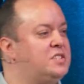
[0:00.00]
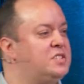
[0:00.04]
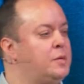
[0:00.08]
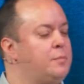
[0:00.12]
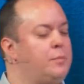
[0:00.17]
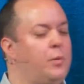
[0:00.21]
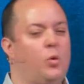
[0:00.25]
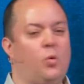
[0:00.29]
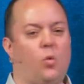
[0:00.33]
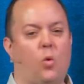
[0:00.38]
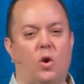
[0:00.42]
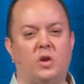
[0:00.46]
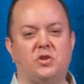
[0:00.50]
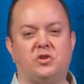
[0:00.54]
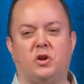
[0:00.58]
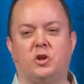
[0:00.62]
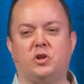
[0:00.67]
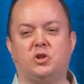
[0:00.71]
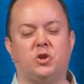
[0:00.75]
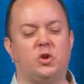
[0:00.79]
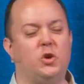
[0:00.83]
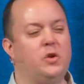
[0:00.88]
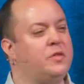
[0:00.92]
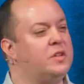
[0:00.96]
simple words that are
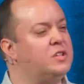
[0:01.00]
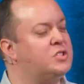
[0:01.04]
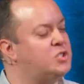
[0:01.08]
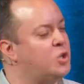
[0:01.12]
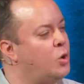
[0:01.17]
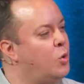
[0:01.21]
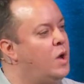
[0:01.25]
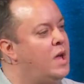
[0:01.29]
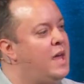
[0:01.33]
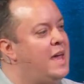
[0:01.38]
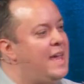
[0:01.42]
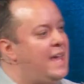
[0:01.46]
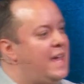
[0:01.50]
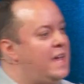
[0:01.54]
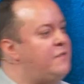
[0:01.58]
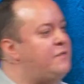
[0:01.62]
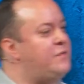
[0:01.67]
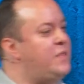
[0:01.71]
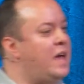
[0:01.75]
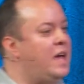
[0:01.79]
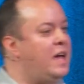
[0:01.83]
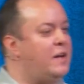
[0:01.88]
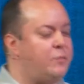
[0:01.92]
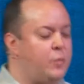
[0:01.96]
truth. And so
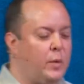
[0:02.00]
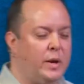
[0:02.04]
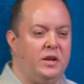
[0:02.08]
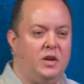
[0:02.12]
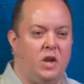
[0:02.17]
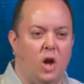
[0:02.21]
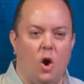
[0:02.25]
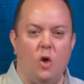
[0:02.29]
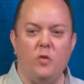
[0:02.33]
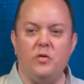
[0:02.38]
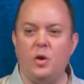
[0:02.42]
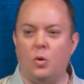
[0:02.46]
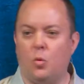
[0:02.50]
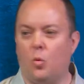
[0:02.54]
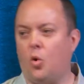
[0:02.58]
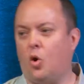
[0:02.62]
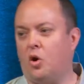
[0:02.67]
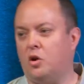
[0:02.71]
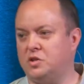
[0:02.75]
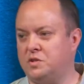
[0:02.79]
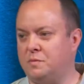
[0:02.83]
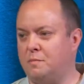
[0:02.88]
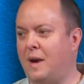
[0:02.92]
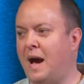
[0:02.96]
if we know that
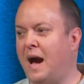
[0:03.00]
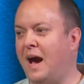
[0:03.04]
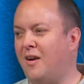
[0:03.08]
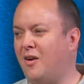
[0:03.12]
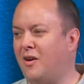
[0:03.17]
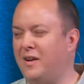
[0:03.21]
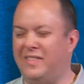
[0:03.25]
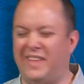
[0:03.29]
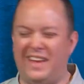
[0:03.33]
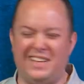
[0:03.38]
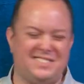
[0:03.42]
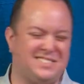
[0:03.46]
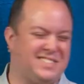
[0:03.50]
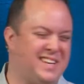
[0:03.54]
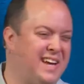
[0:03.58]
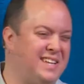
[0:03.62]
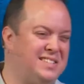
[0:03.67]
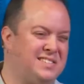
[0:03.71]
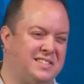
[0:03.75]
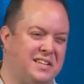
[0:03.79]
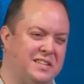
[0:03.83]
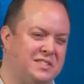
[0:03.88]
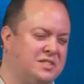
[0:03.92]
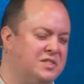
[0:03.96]
words matter, and they say
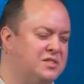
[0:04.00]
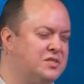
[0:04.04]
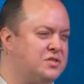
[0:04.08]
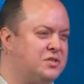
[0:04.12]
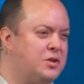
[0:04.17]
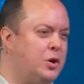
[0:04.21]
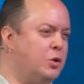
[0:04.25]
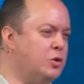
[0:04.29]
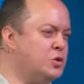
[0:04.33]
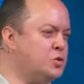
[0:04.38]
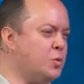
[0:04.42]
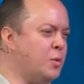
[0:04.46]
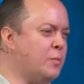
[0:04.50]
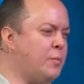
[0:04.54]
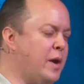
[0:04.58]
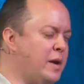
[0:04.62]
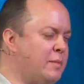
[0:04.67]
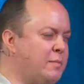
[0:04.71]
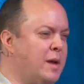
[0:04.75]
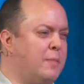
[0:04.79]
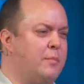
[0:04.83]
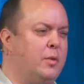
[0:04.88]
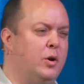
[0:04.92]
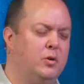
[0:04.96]
sticks and stones will
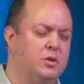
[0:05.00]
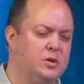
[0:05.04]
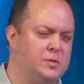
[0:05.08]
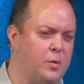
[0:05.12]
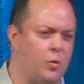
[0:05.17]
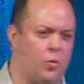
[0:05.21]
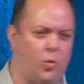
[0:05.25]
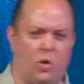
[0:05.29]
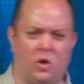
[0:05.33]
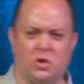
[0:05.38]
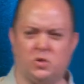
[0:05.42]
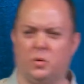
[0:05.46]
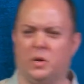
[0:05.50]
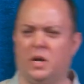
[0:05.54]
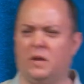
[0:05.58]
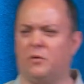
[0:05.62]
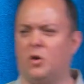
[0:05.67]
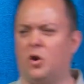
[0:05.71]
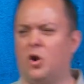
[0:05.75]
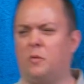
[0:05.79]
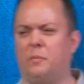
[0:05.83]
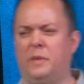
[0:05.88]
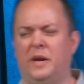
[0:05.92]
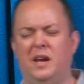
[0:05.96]
break my bones, but words will
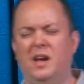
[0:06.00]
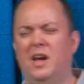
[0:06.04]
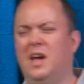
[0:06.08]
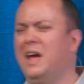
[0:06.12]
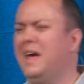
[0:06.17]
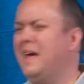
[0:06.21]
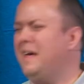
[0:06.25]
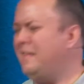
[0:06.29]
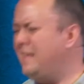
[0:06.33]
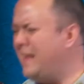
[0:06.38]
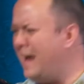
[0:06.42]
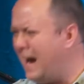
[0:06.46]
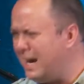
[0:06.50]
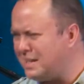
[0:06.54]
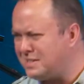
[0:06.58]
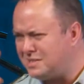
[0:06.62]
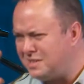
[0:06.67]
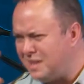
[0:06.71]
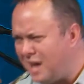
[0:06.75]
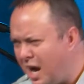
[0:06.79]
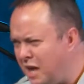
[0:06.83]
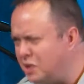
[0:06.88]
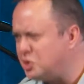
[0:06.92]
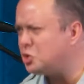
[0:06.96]
never hurt me, that's
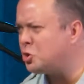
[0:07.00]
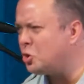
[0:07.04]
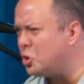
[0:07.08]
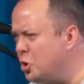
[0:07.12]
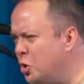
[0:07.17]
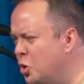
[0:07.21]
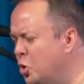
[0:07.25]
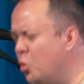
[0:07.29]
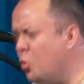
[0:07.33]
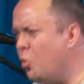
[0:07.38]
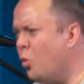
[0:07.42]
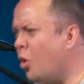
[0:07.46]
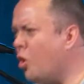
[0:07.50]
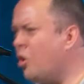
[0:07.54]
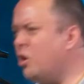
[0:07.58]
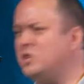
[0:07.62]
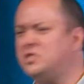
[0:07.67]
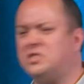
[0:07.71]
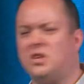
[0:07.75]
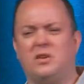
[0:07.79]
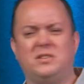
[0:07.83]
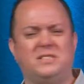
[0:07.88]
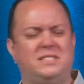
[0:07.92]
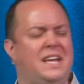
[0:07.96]
not true.
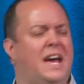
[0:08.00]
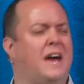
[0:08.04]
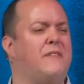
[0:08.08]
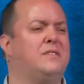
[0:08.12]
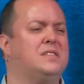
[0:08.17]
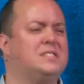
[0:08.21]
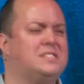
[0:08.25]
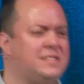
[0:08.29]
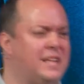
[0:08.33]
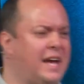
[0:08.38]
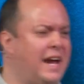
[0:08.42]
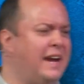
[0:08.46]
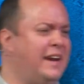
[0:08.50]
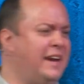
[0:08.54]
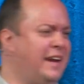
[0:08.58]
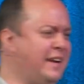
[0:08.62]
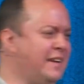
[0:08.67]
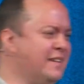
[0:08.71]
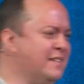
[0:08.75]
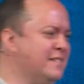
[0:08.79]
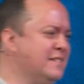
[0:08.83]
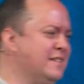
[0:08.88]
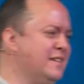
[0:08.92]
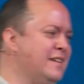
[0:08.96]
Words are
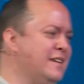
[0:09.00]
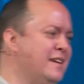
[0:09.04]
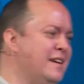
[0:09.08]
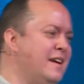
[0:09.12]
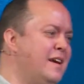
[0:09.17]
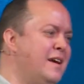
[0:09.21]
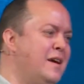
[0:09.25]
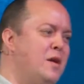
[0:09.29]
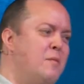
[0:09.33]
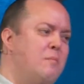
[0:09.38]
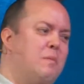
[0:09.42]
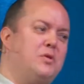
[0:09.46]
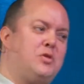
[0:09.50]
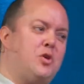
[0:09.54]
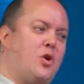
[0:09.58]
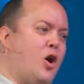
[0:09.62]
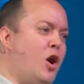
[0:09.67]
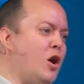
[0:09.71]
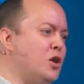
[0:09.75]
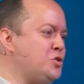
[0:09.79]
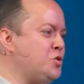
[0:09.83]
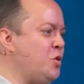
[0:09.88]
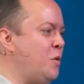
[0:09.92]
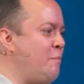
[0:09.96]
devastating, but they're
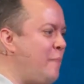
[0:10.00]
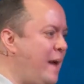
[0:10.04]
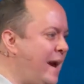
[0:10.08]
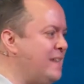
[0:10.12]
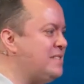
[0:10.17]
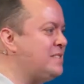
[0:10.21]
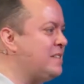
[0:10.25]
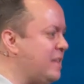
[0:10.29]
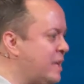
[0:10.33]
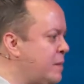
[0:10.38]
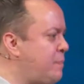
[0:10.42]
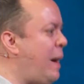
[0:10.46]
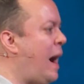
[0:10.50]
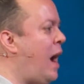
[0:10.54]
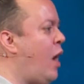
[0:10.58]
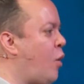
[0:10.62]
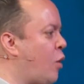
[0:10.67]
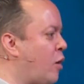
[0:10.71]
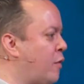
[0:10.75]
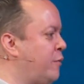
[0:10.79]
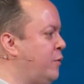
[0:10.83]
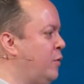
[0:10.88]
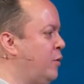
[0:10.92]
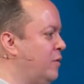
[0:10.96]
also amazingly
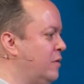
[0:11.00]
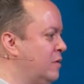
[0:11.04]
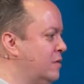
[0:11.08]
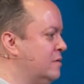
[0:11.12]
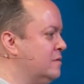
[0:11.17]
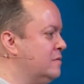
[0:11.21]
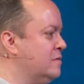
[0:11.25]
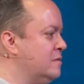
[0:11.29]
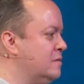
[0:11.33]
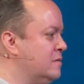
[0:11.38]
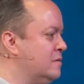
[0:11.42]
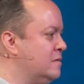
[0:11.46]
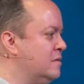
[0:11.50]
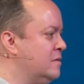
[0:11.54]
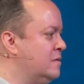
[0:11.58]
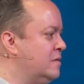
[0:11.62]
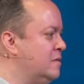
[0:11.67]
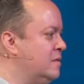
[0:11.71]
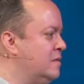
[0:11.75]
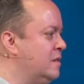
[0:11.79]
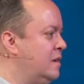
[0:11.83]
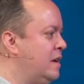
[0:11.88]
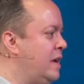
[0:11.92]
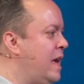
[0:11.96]
powerful.
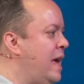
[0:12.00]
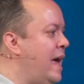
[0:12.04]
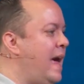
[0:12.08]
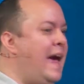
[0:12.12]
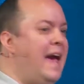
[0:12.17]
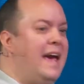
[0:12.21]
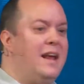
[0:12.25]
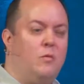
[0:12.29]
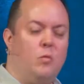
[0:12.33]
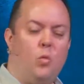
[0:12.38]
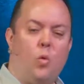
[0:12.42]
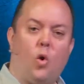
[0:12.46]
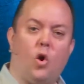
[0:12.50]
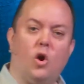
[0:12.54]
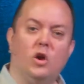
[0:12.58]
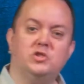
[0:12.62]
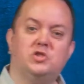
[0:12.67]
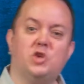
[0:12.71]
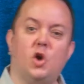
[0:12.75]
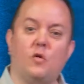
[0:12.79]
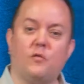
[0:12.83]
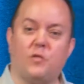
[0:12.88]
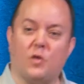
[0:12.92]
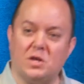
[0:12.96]
And
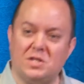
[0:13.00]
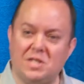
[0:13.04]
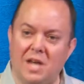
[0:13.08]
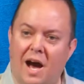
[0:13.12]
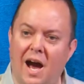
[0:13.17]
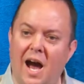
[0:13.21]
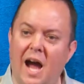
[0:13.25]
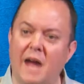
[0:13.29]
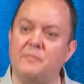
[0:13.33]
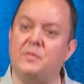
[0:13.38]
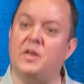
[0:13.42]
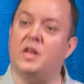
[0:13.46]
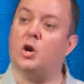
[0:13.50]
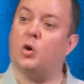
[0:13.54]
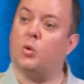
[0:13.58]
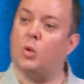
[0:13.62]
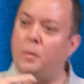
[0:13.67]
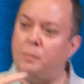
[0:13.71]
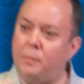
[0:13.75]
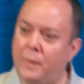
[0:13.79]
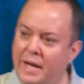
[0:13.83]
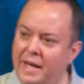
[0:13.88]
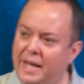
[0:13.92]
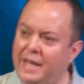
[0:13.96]
words over time that are
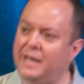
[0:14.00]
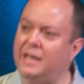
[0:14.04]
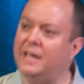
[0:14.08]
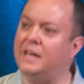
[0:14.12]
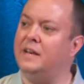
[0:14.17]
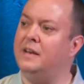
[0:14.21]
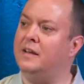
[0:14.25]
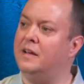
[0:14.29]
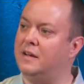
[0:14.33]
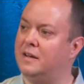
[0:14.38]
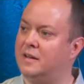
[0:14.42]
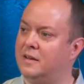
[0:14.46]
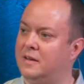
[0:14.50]
repeated,